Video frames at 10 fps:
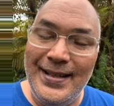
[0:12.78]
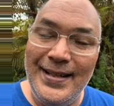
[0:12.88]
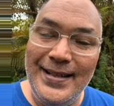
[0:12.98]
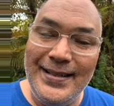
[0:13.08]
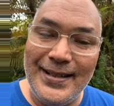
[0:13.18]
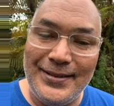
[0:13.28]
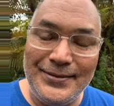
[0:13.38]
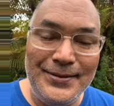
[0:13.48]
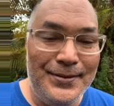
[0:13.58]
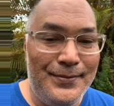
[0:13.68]
anyhow
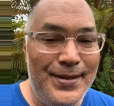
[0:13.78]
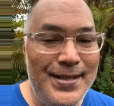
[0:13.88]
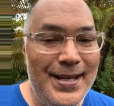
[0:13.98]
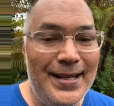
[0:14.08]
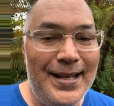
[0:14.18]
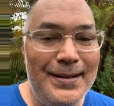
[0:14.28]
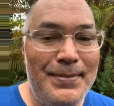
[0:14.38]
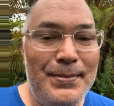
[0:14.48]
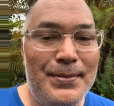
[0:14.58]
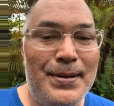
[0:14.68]
we see a lot of
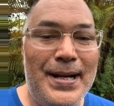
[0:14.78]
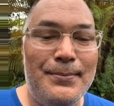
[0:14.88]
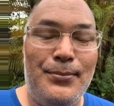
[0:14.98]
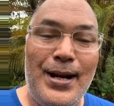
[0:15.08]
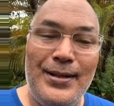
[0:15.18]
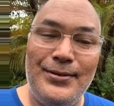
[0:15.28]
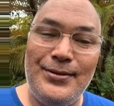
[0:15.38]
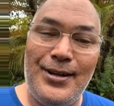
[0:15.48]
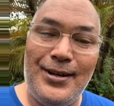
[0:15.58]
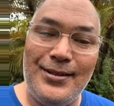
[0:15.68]
people buying brand new
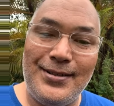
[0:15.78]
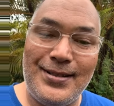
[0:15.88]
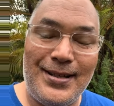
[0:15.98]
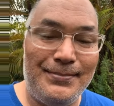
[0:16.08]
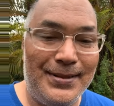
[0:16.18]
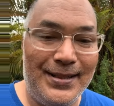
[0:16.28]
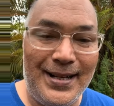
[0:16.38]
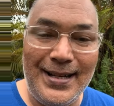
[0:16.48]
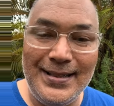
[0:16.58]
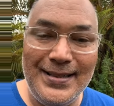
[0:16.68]
cars some
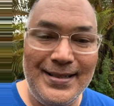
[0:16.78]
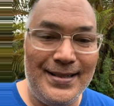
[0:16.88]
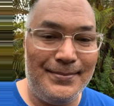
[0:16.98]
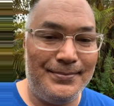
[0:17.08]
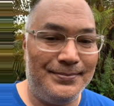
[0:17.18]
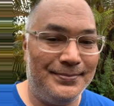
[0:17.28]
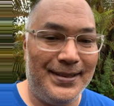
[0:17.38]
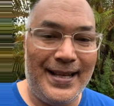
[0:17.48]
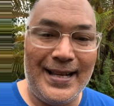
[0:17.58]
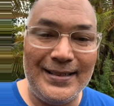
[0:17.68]
denali's some
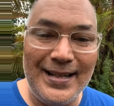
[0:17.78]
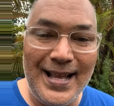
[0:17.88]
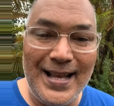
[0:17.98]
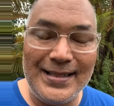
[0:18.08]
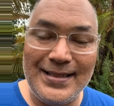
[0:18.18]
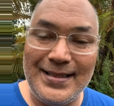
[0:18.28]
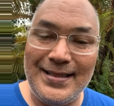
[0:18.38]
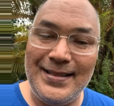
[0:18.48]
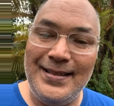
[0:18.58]
cadillacs